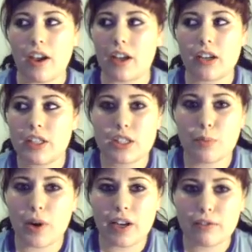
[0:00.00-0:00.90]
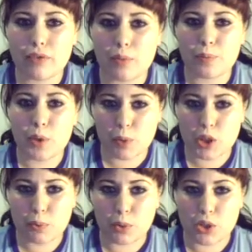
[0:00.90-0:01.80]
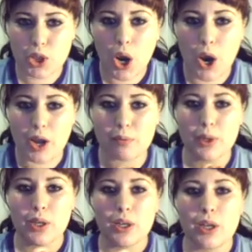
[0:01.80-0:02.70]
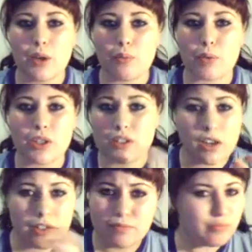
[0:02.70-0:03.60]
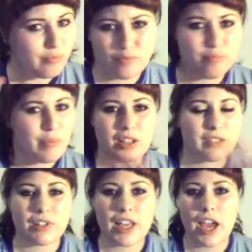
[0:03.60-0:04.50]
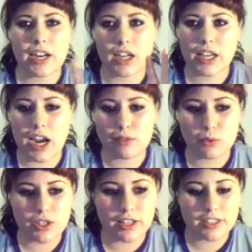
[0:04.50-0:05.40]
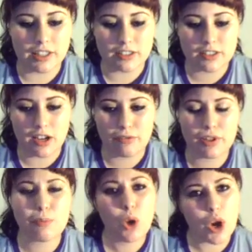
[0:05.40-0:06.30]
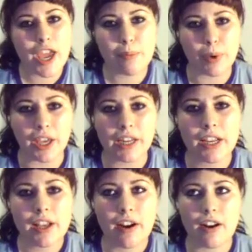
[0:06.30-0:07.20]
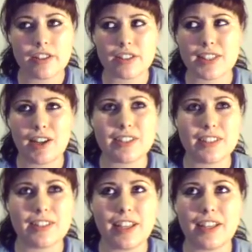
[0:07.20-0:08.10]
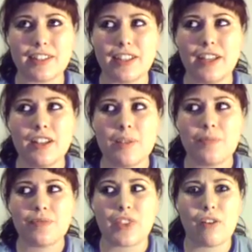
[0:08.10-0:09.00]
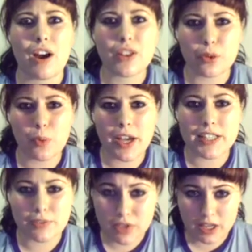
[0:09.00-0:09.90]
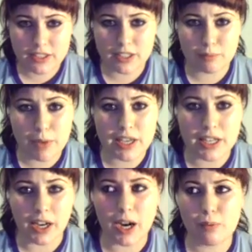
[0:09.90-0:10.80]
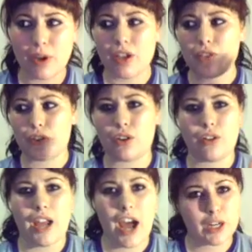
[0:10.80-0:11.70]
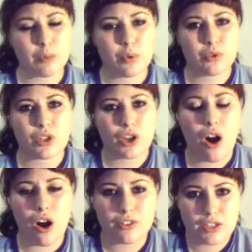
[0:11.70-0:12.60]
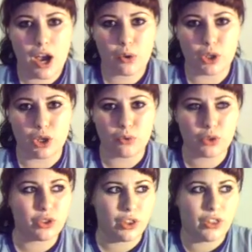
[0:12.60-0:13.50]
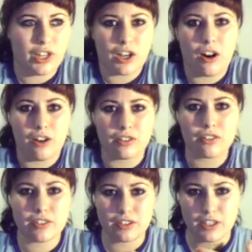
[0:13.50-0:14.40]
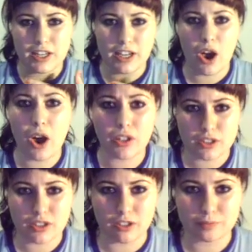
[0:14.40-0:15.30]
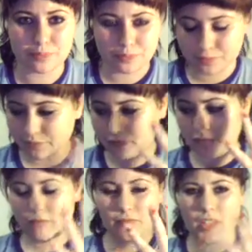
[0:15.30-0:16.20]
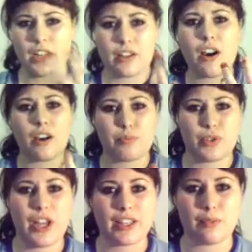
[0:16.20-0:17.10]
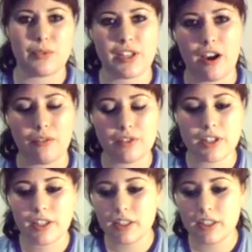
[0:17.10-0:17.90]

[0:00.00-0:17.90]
And I used to buy from the Body Shop all the time, because I massively hate like animal testing and stuff, and I'm not a hippie, I just like to think that there are other ways of testing makeup than on animals that can't tell you that they can't, it hurts them and they can't protect themselves.